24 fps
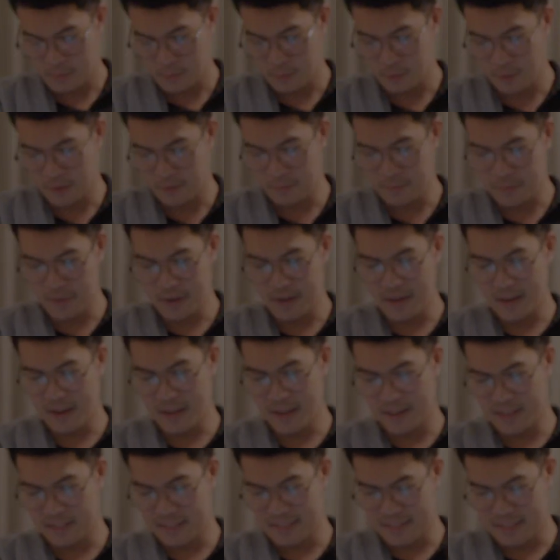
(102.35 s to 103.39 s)
really hard to
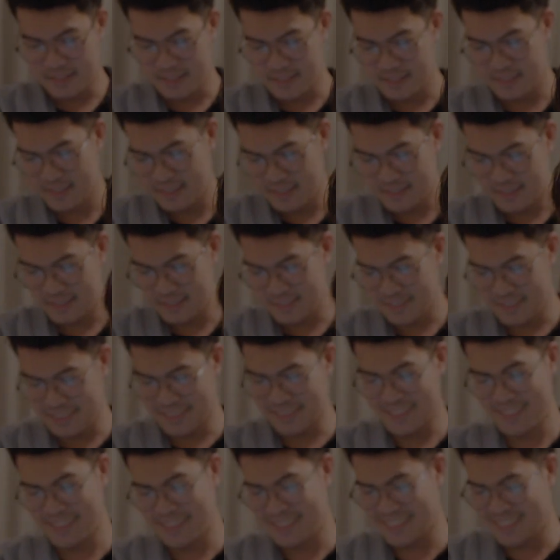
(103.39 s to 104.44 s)
get people in
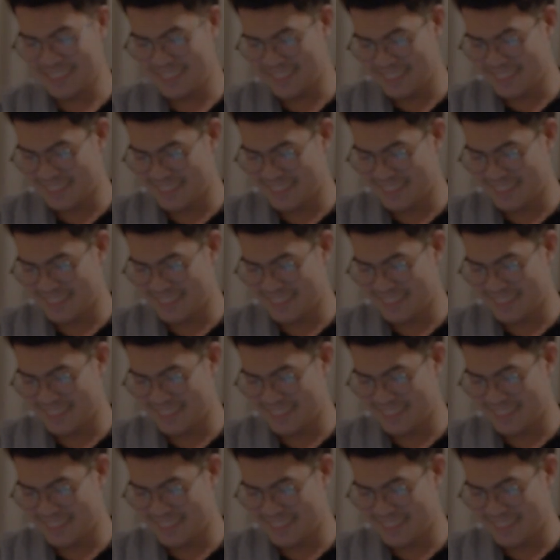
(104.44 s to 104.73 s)
and to have